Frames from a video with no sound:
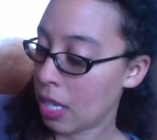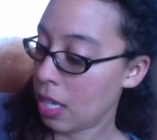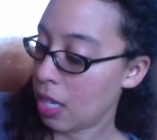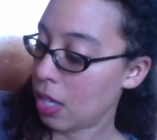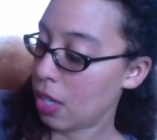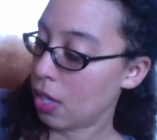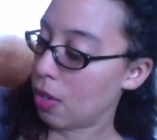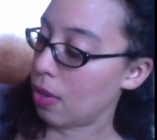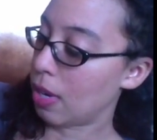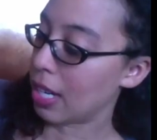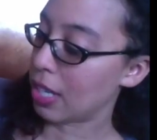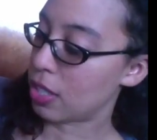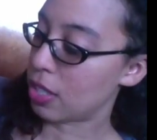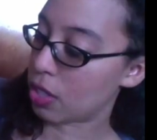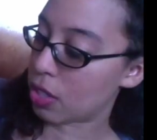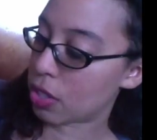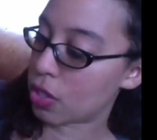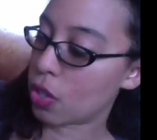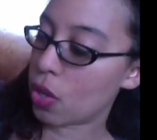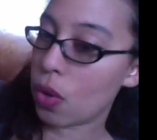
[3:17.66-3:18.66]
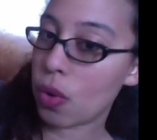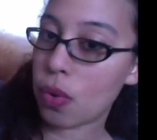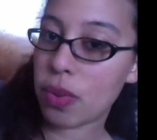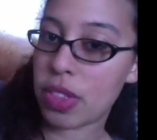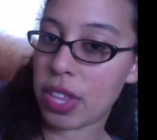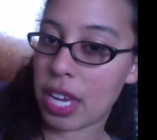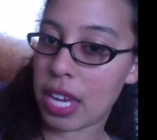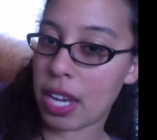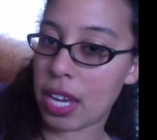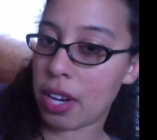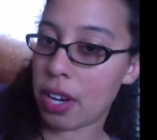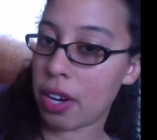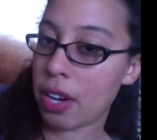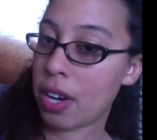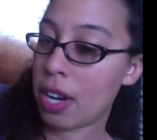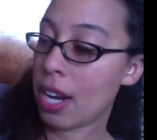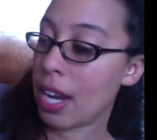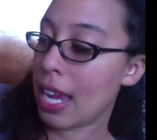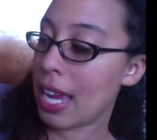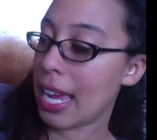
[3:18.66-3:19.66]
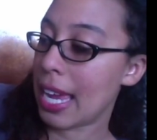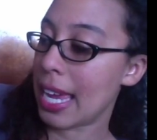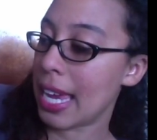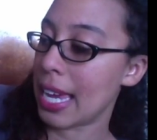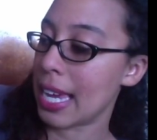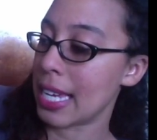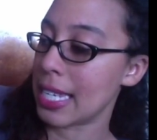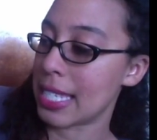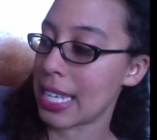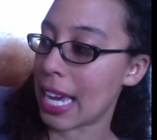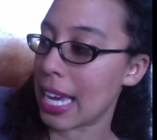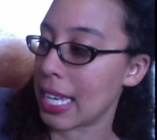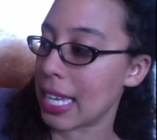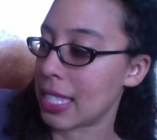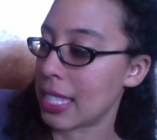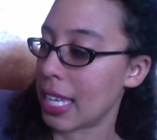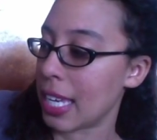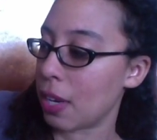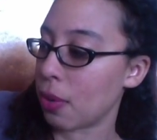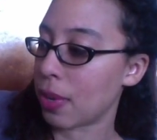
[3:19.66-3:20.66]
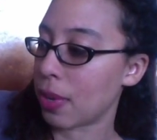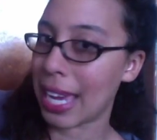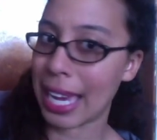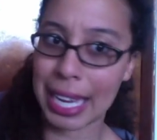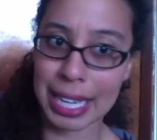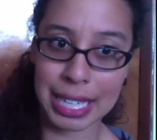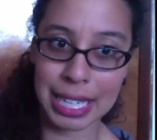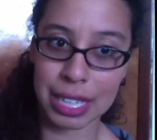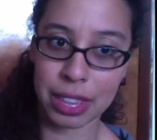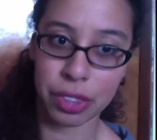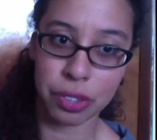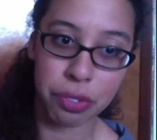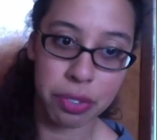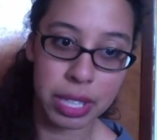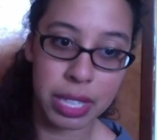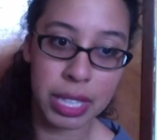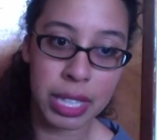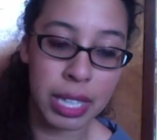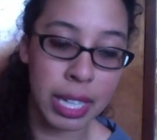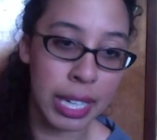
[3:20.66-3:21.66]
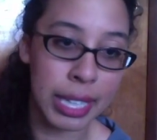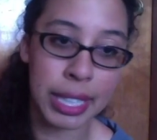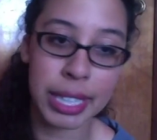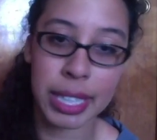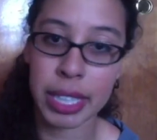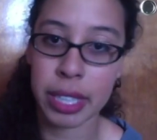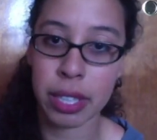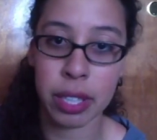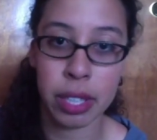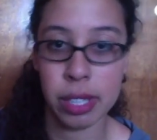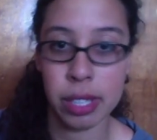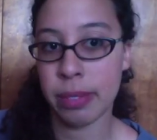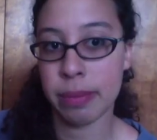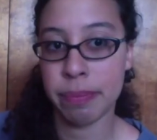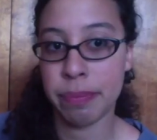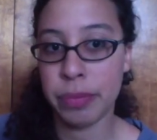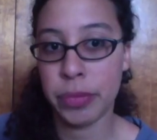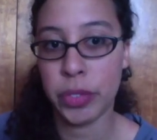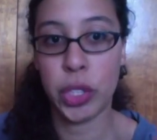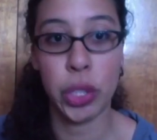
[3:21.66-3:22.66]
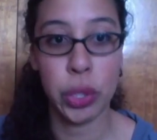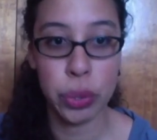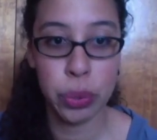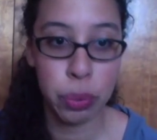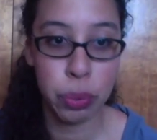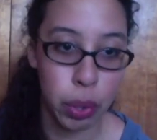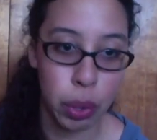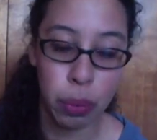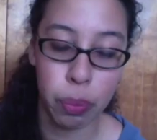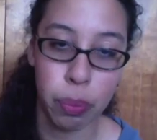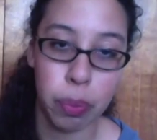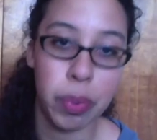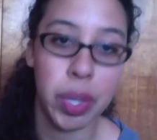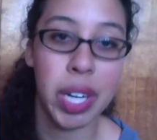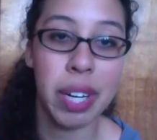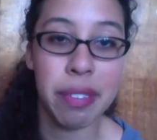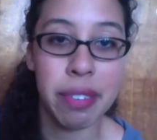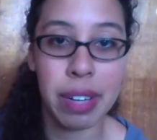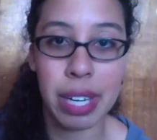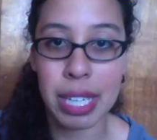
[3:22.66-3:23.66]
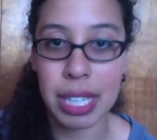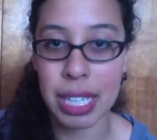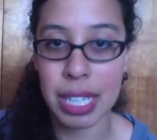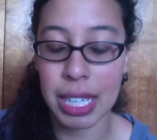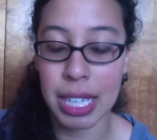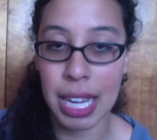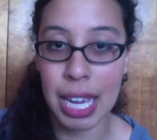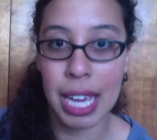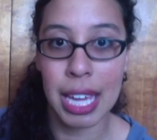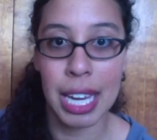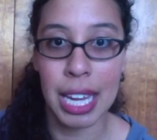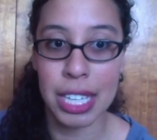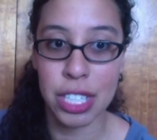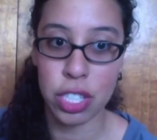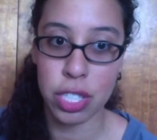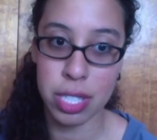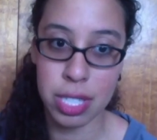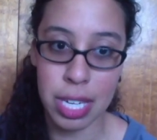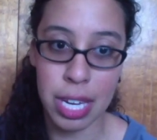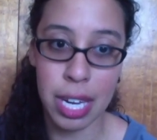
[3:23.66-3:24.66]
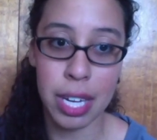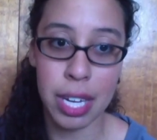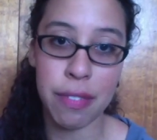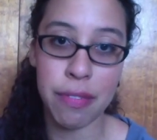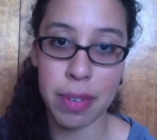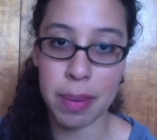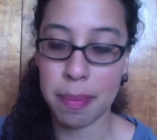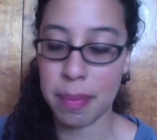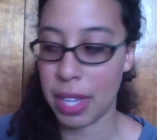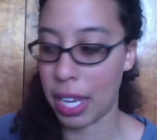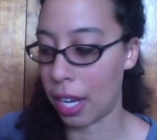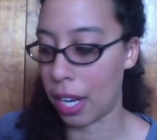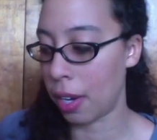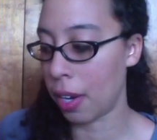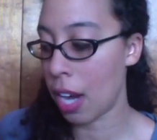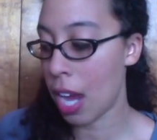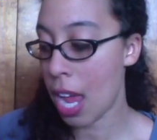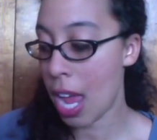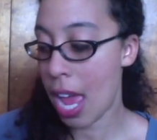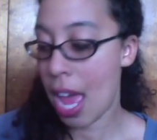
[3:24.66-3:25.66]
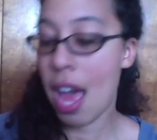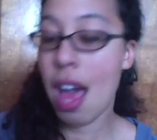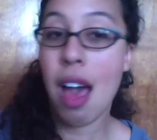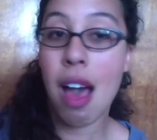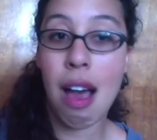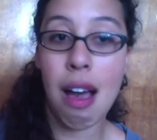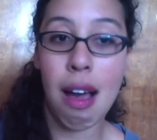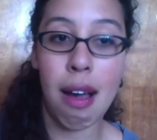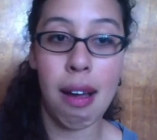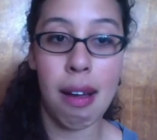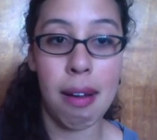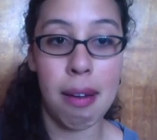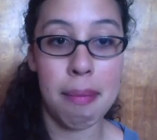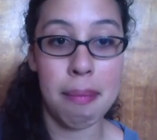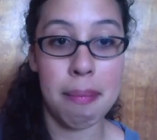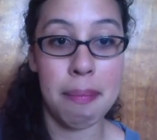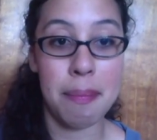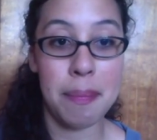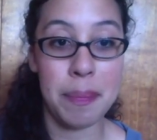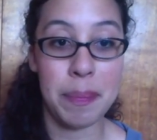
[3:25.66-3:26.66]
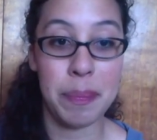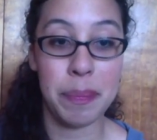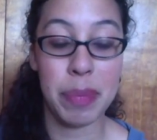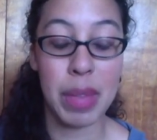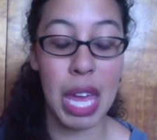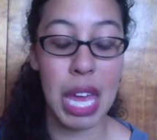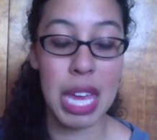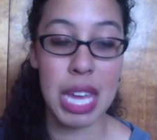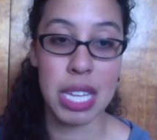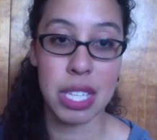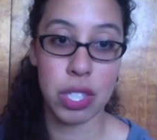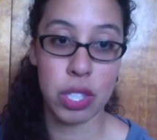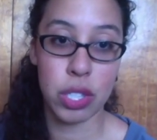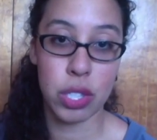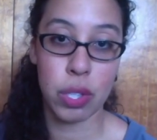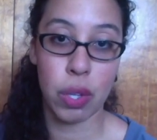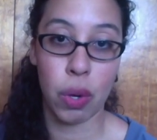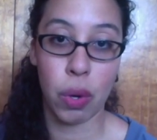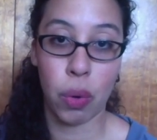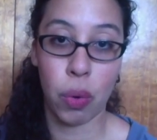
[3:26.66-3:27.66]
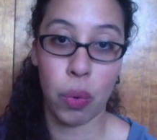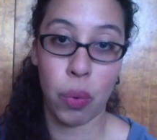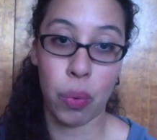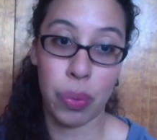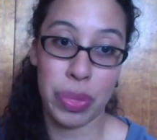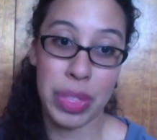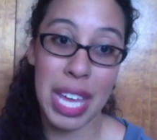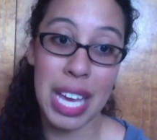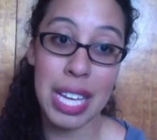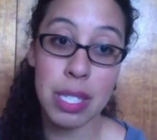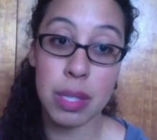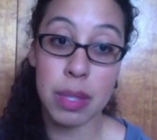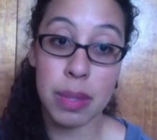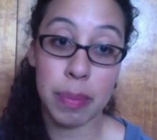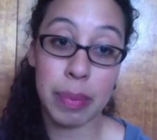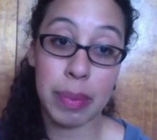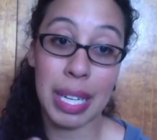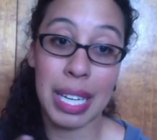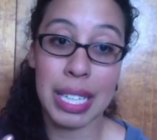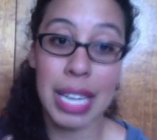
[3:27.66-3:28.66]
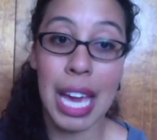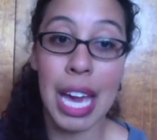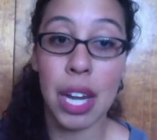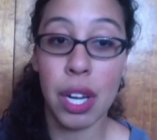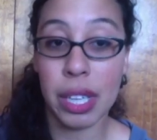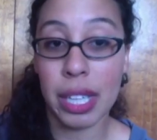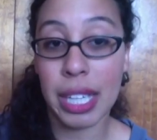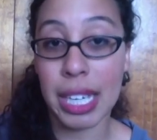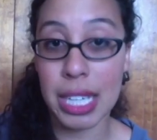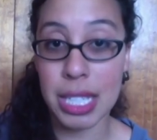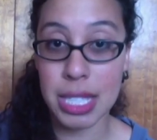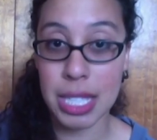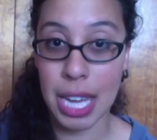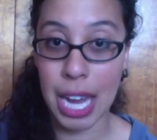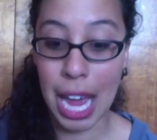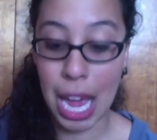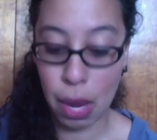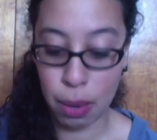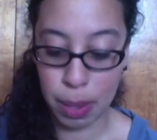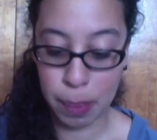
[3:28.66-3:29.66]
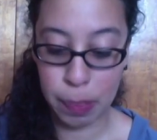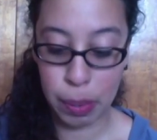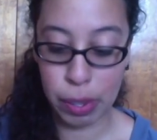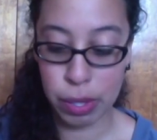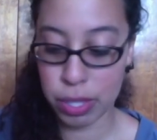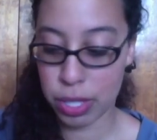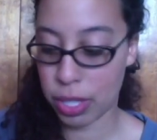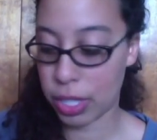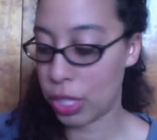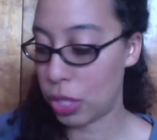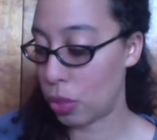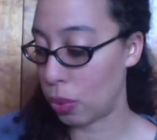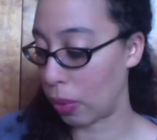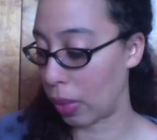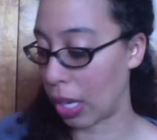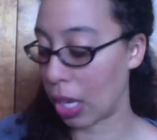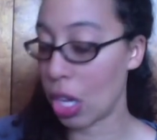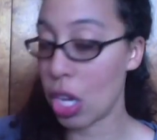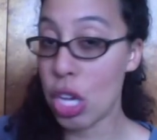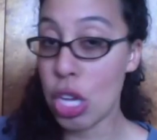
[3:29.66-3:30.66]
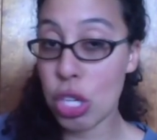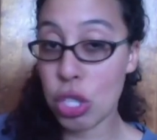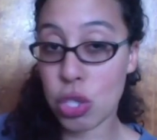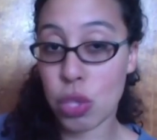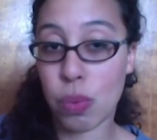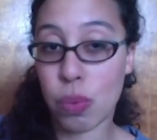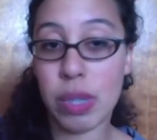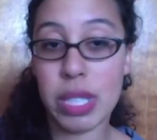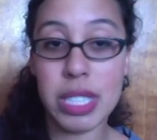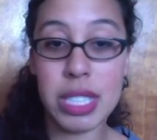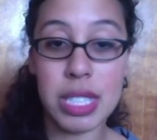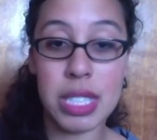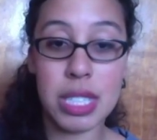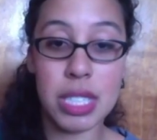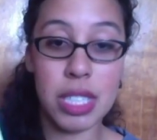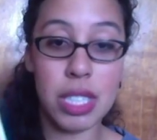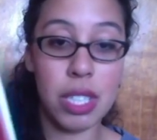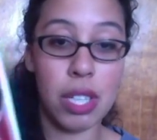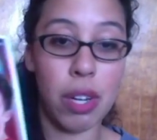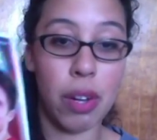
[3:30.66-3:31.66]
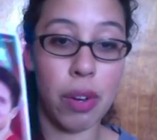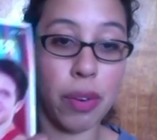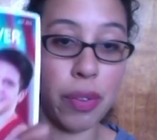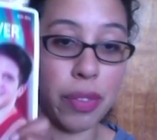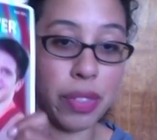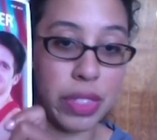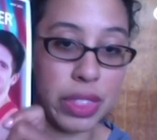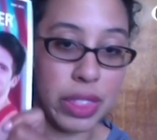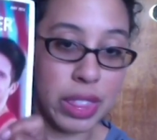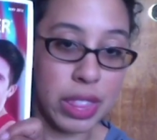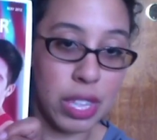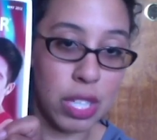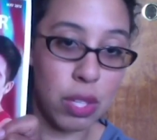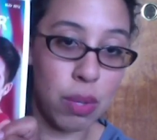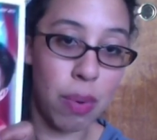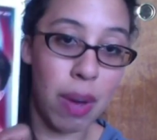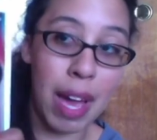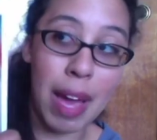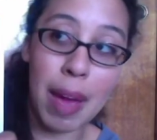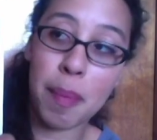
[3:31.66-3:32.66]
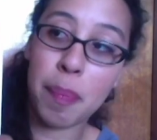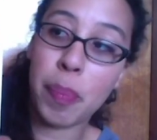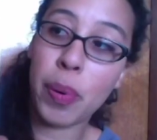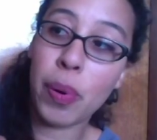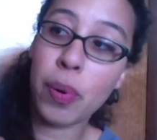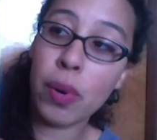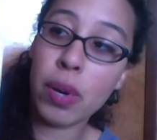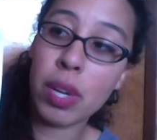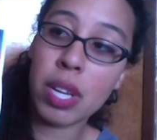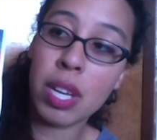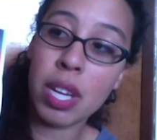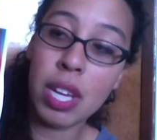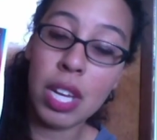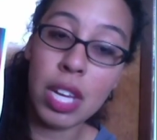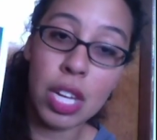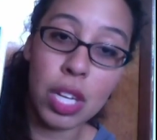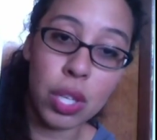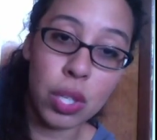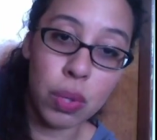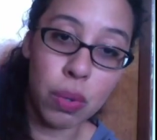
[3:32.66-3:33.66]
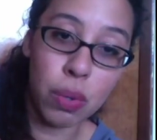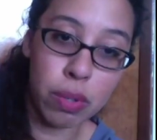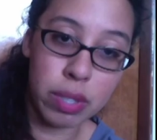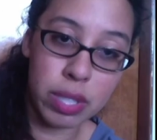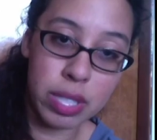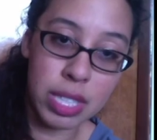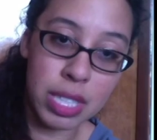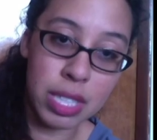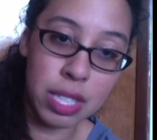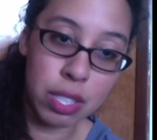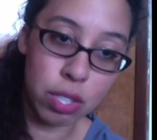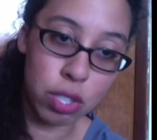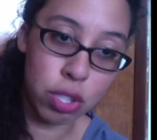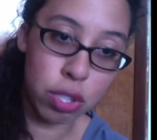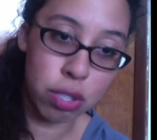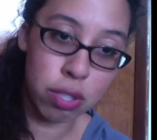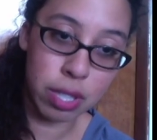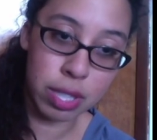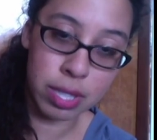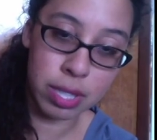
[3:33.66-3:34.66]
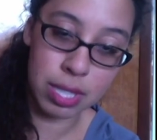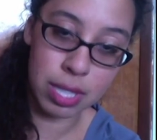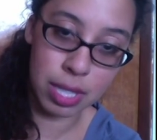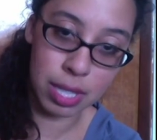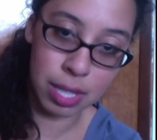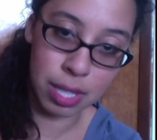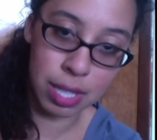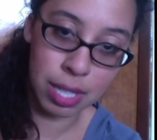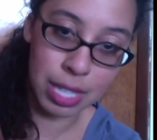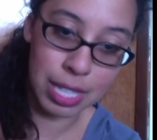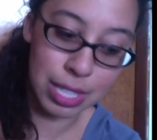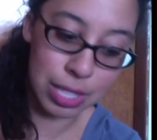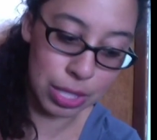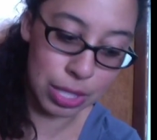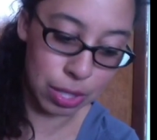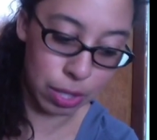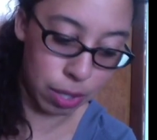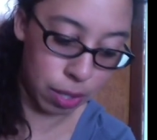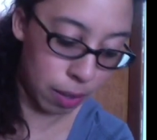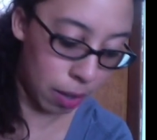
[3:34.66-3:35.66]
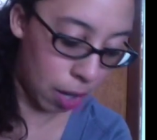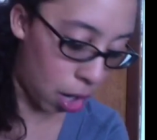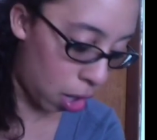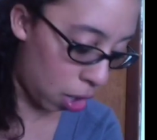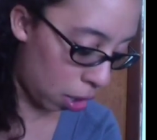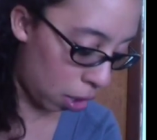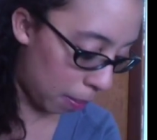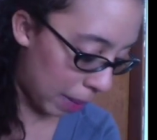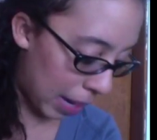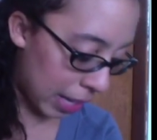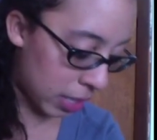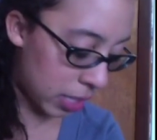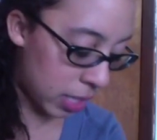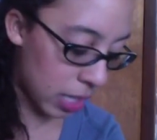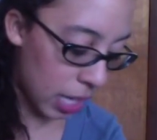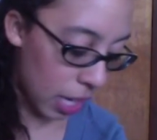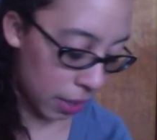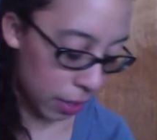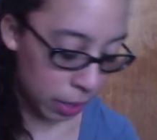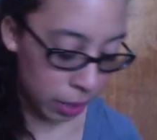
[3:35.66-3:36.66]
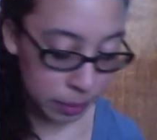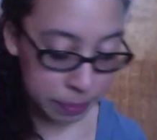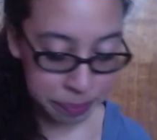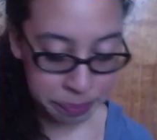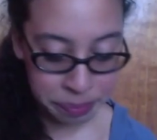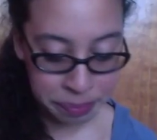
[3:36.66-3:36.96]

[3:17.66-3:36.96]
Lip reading: I just go there and I say, okay, I need three, I need two, or whatever I need, and I just cut it from there. And so that's kind of, like I said, how I'm personally doing. So once, you have put your deconstructed insert all back together,